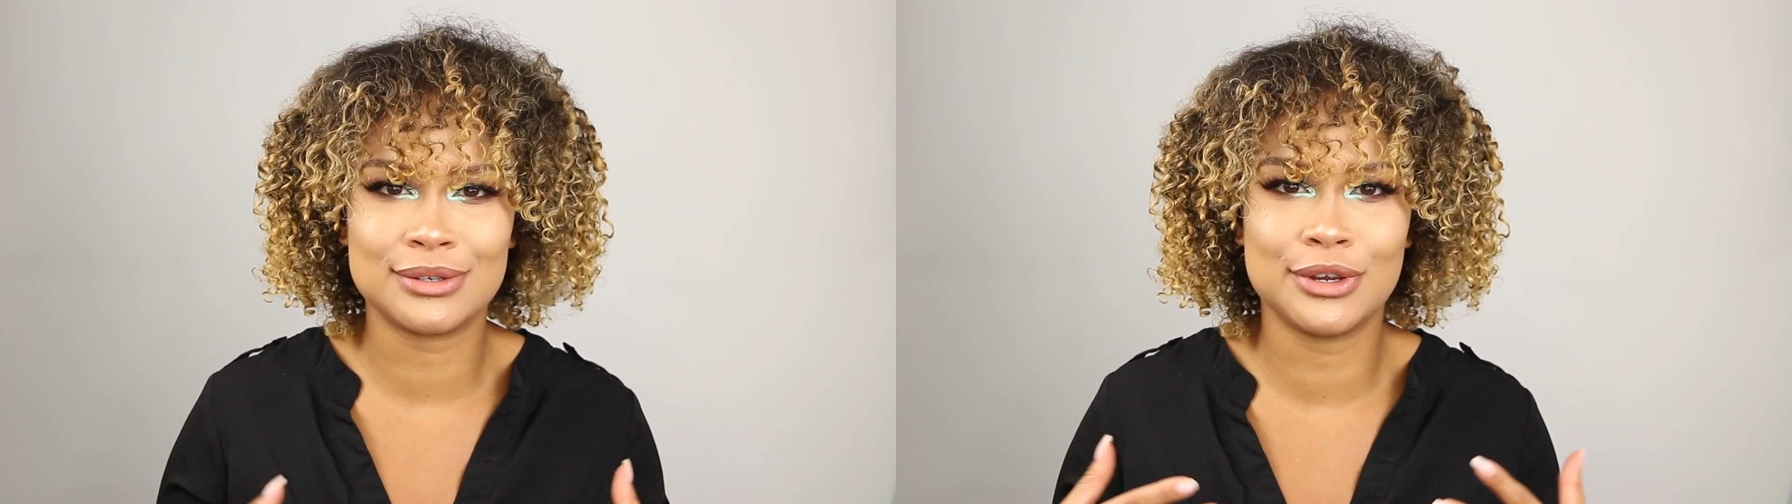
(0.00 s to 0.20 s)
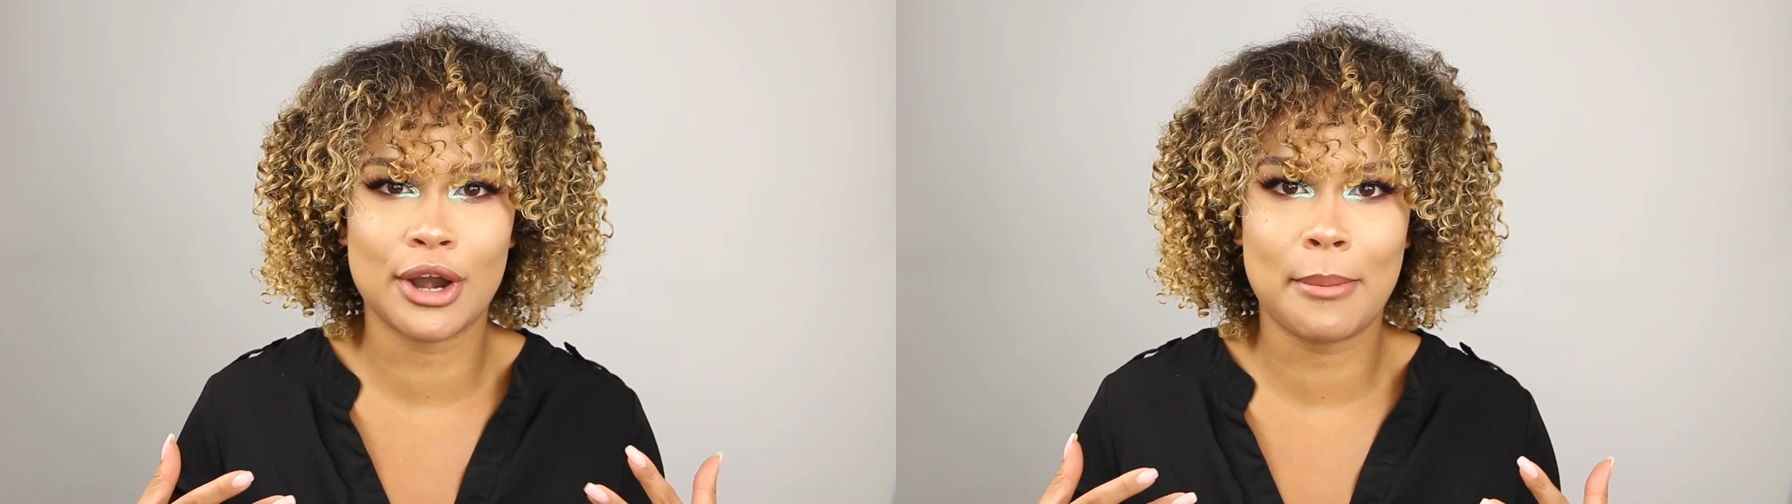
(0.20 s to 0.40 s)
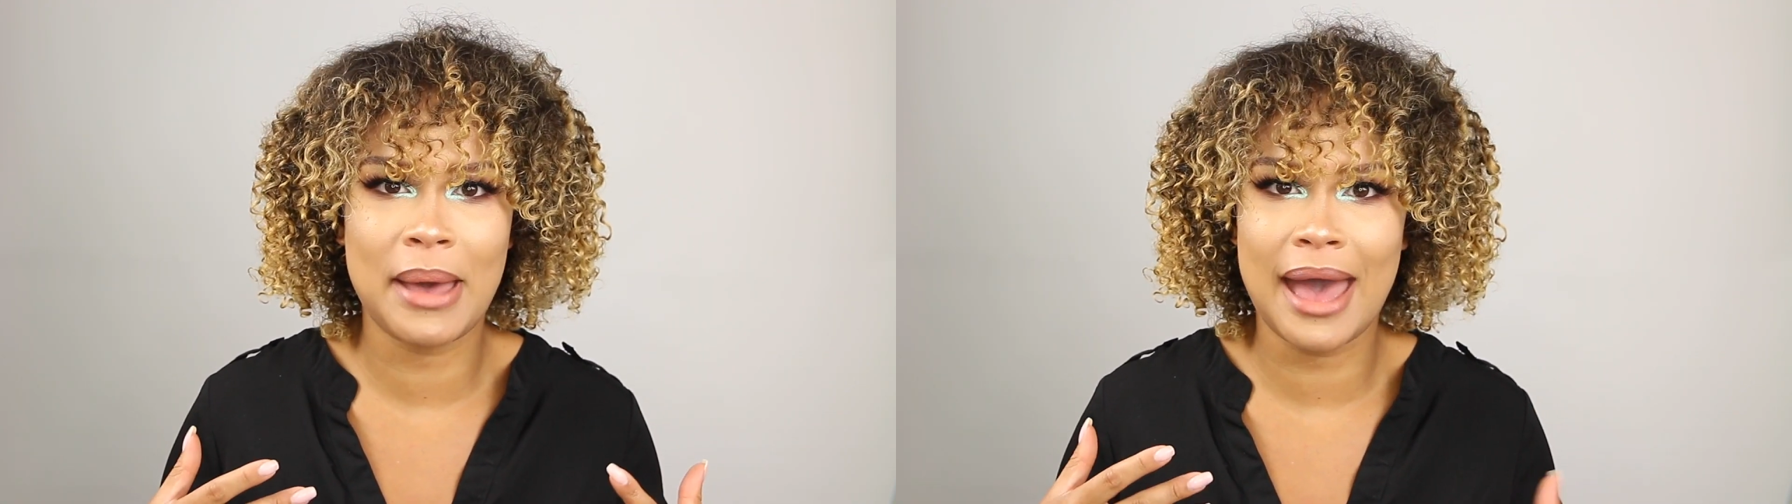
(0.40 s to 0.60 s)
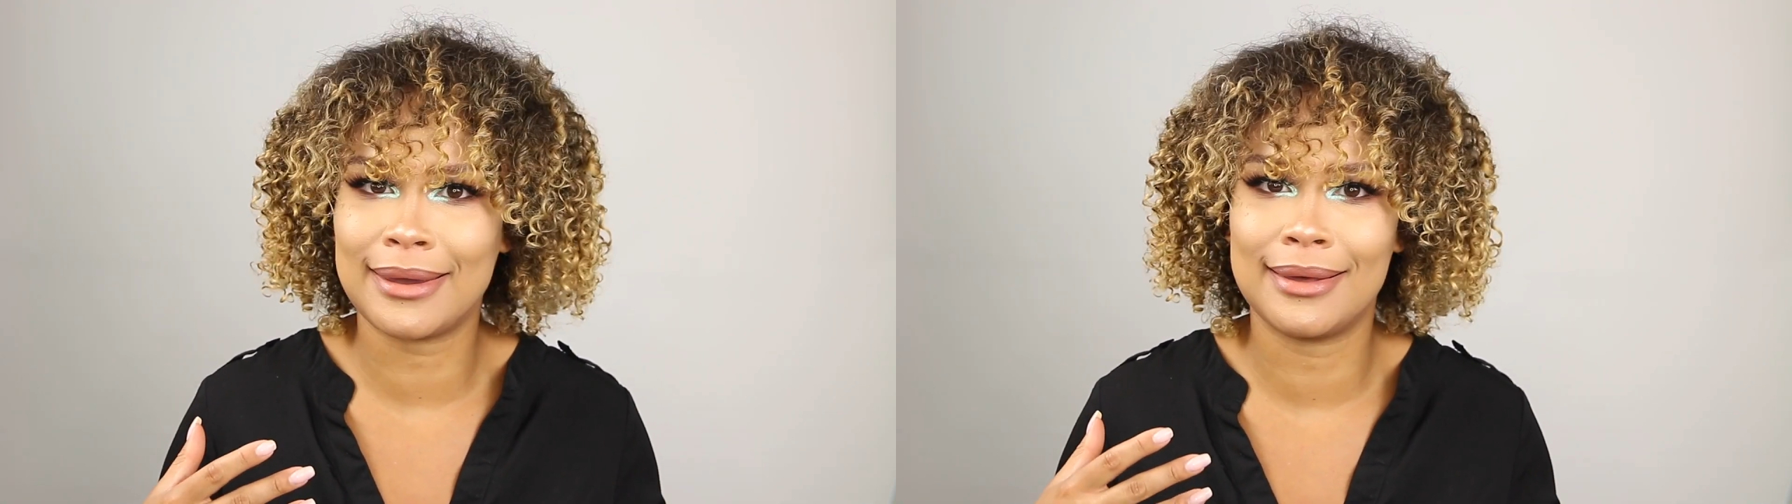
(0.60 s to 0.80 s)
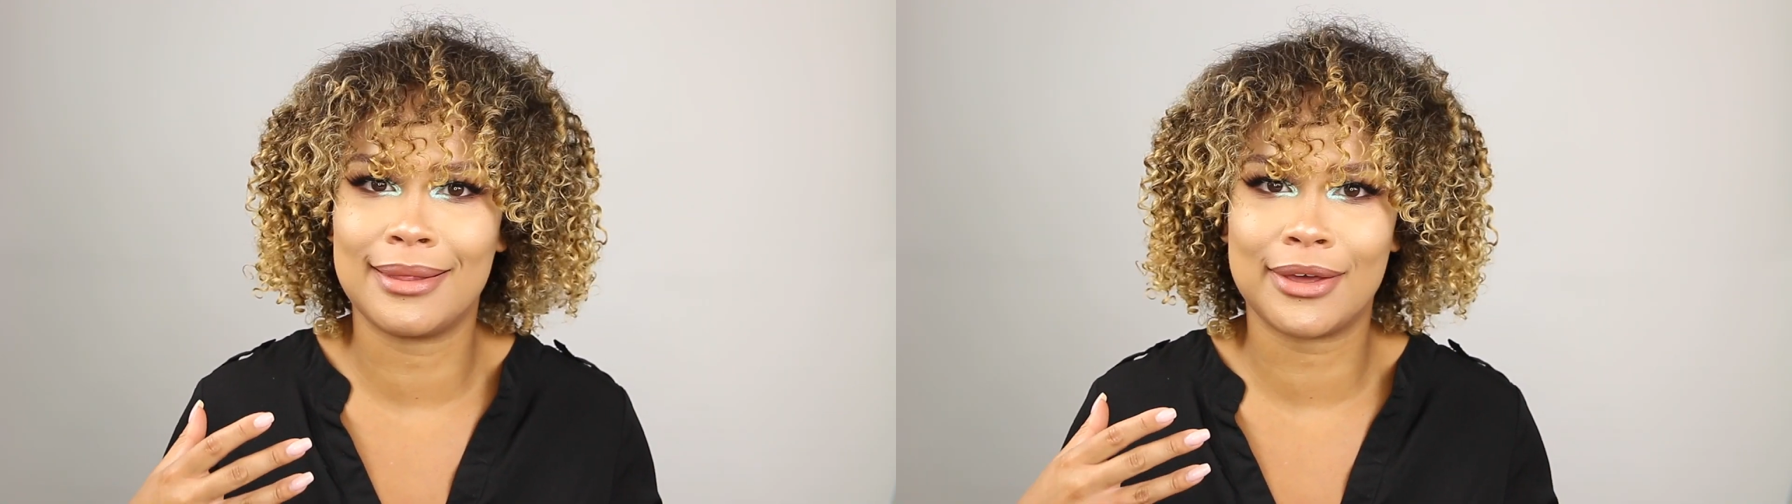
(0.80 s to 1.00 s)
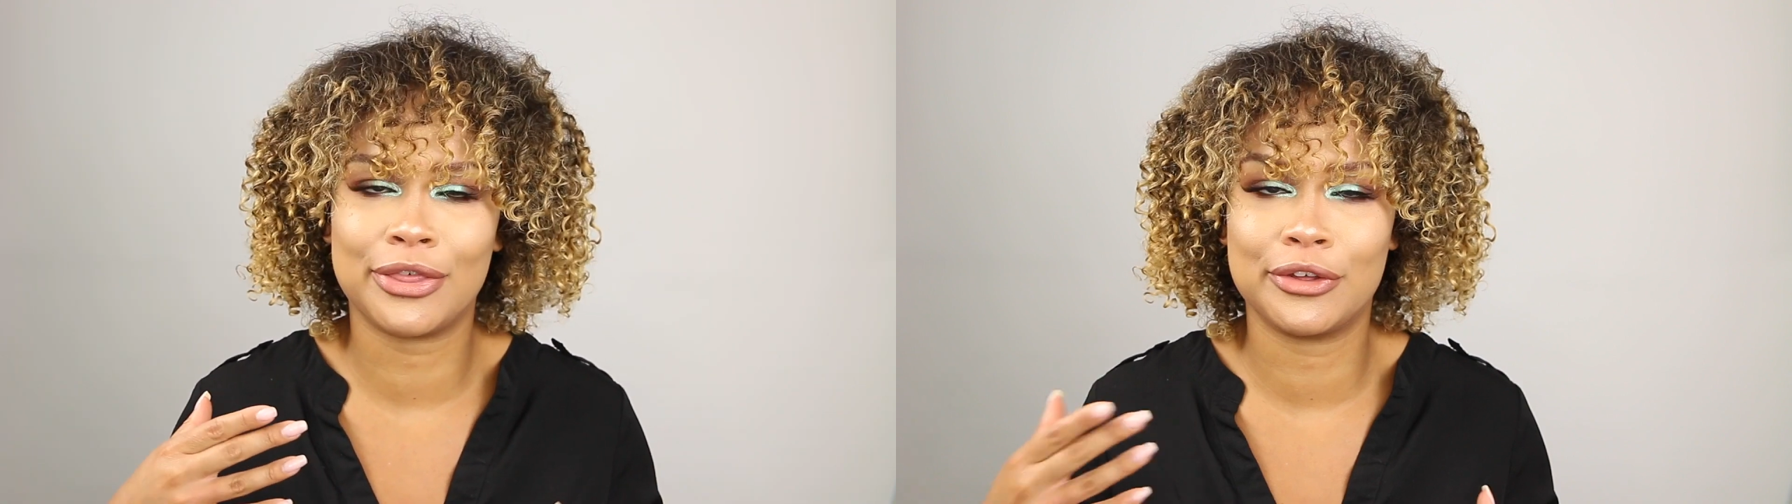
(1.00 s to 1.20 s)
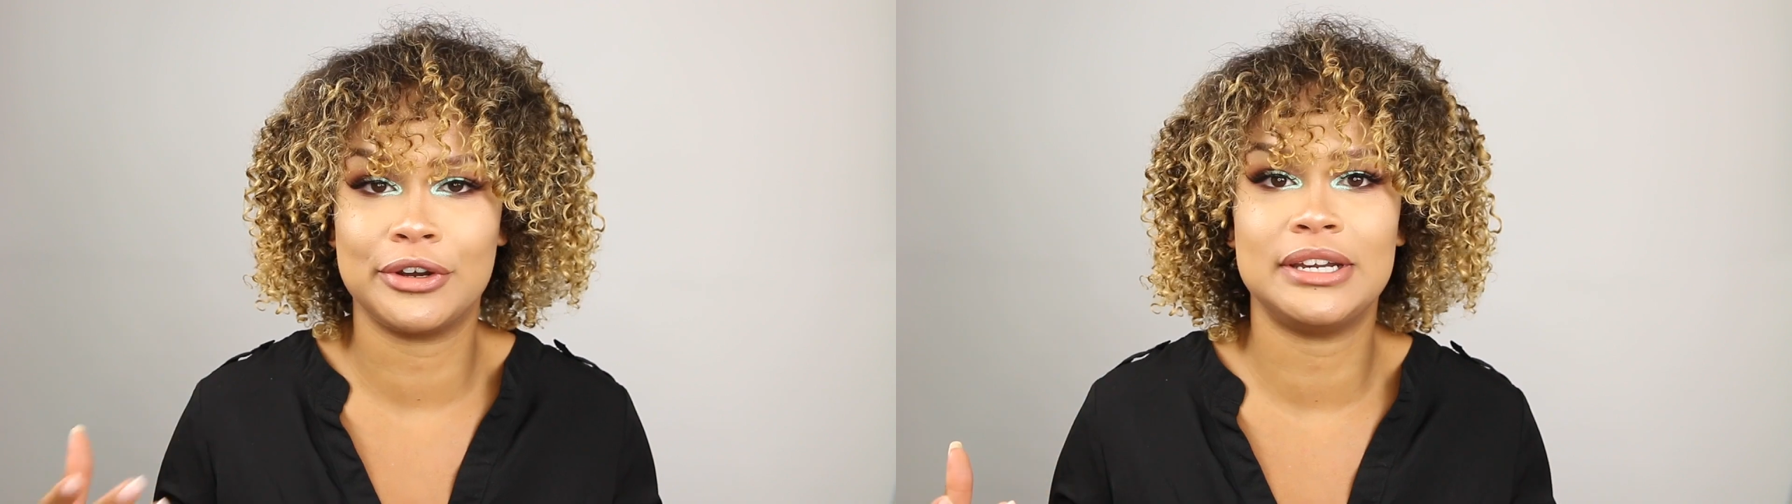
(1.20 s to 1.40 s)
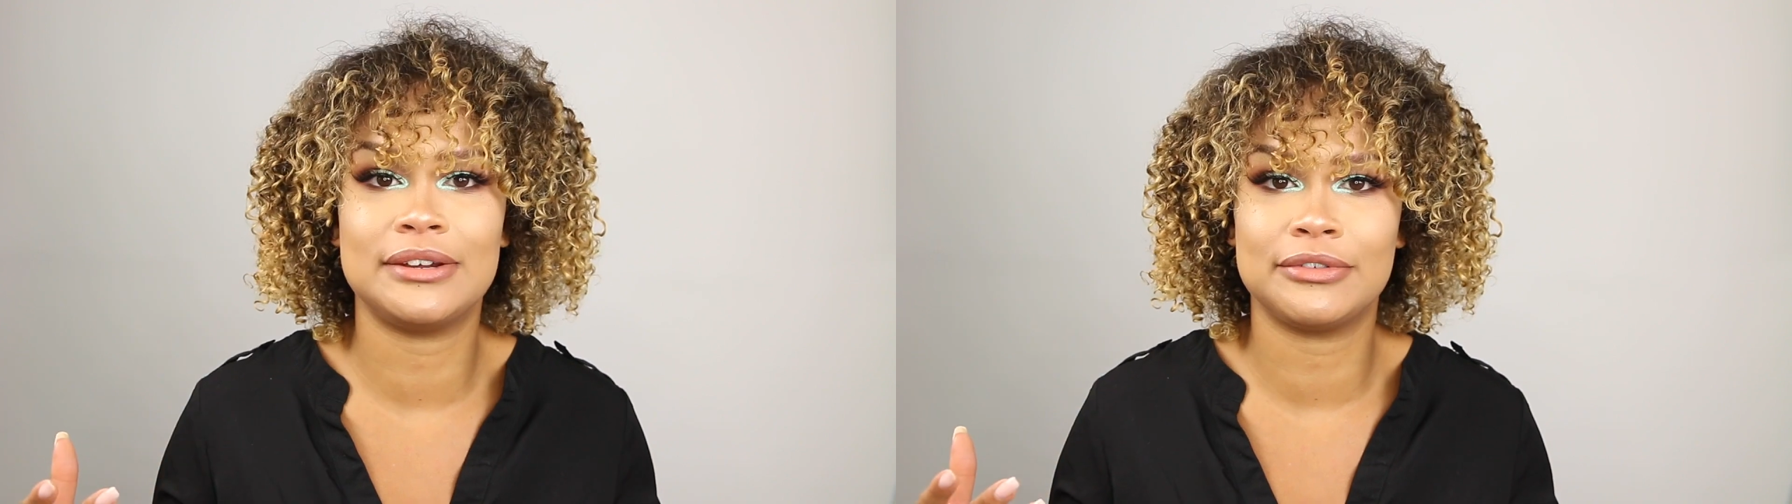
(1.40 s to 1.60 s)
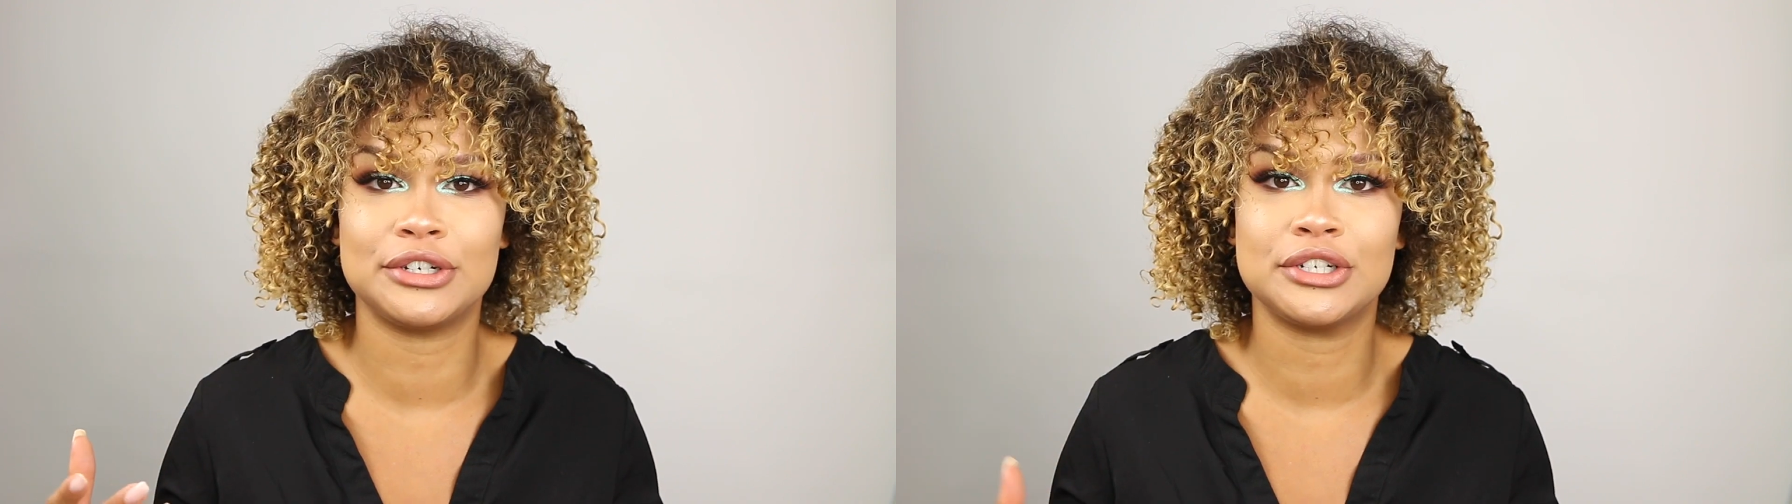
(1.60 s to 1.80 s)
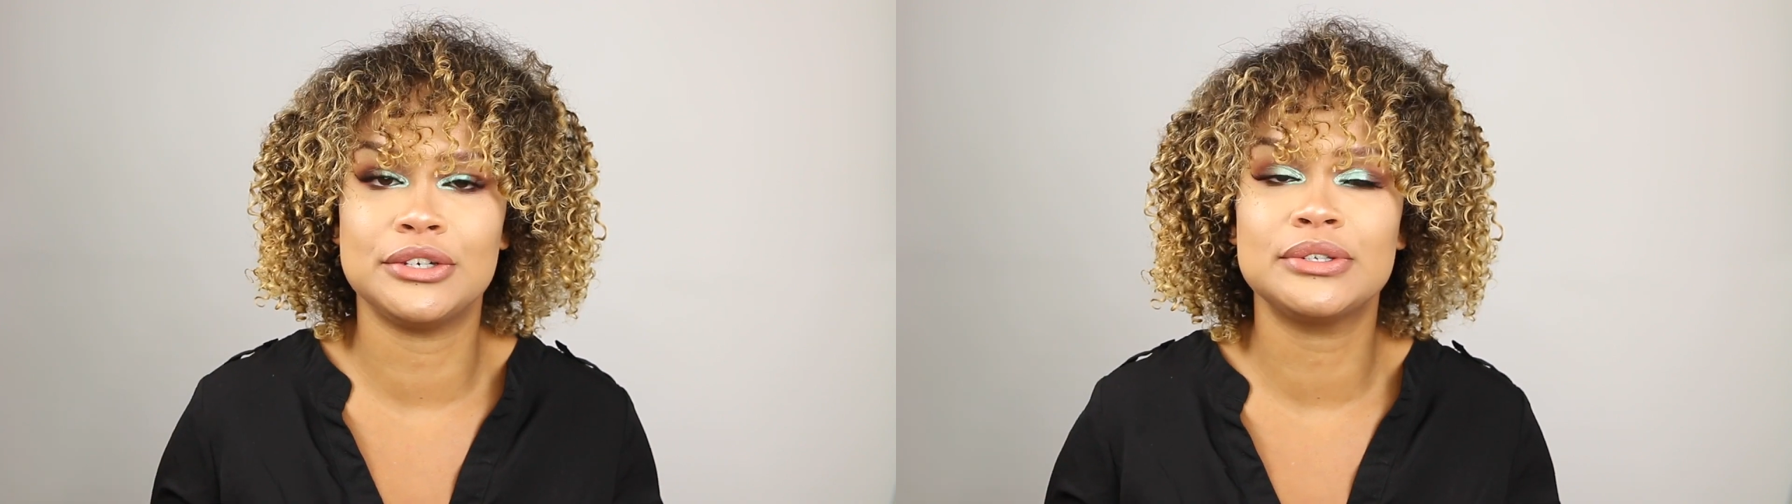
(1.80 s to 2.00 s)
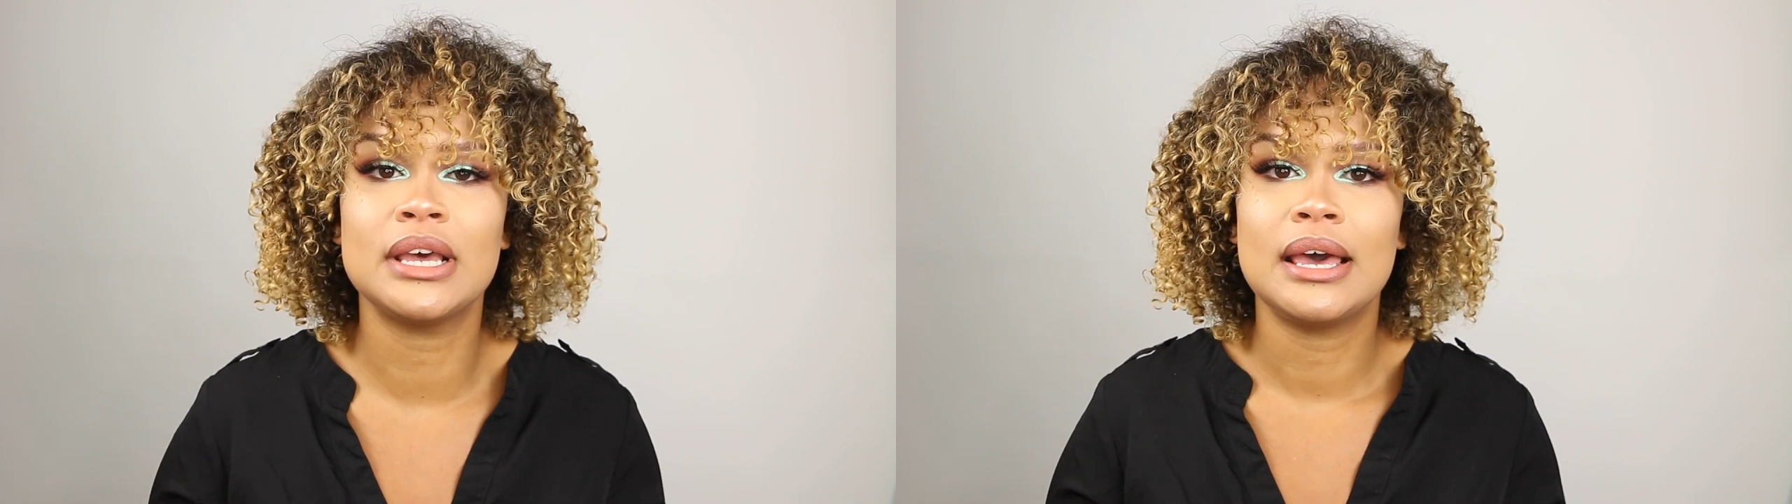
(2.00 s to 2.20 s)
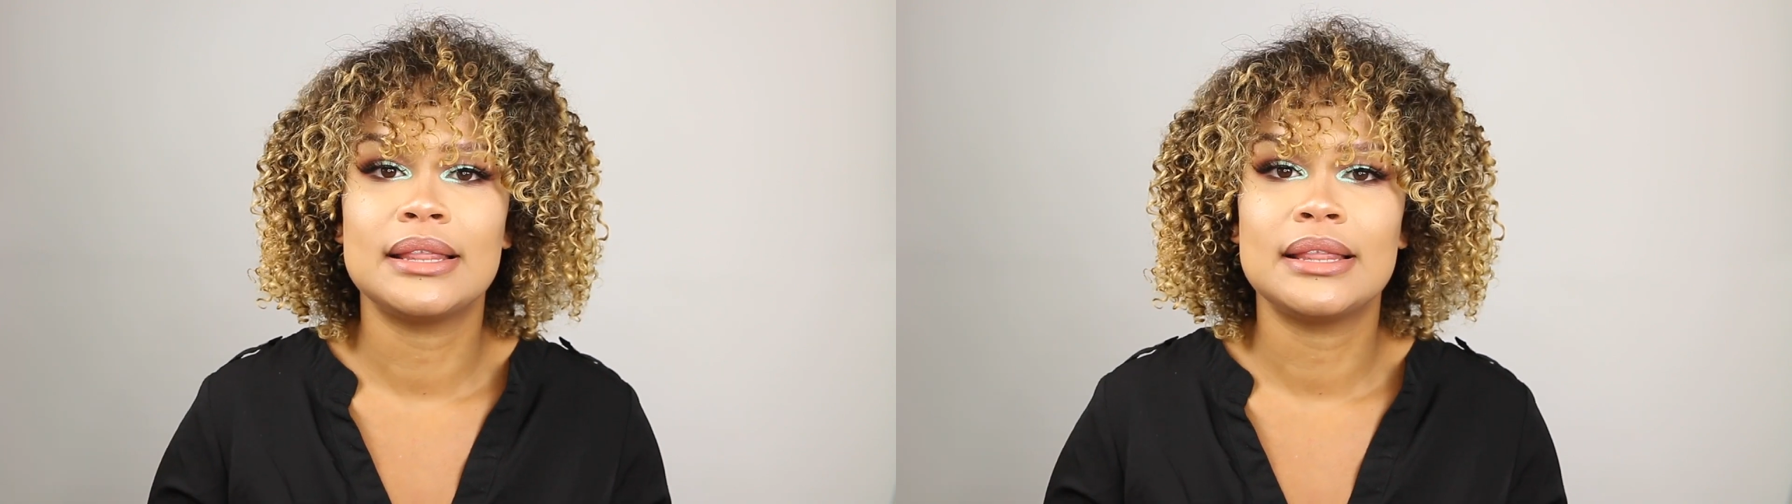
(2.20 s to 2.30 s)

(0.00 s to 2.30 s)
so you're not packing like 30 different shoes,